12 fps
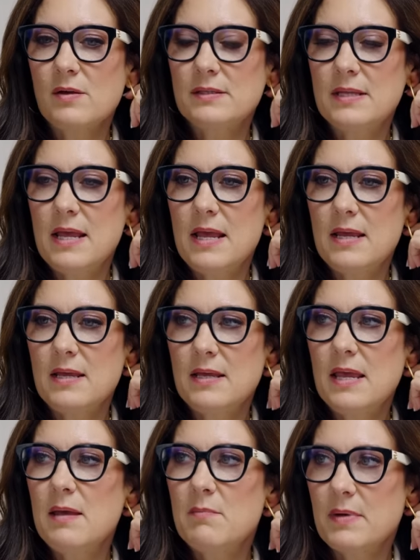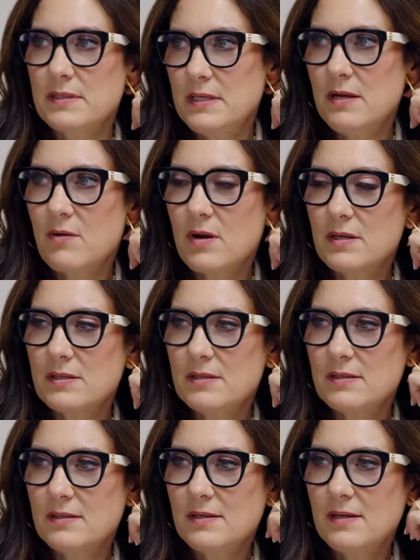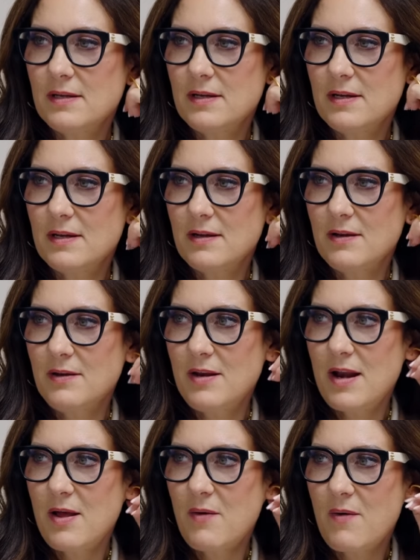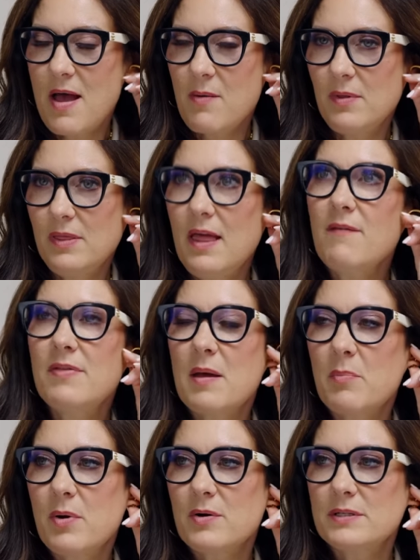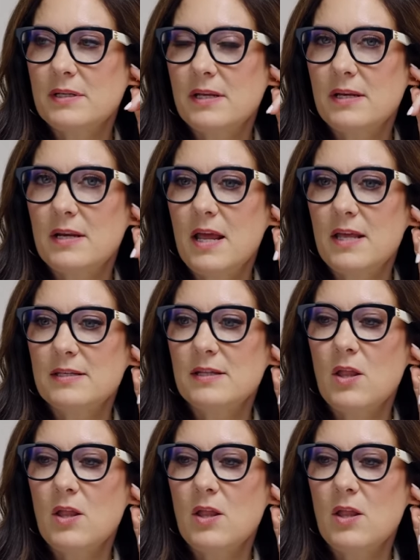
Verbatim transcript: as they keep my secrets. That's right. You know, I yeah. would love that person as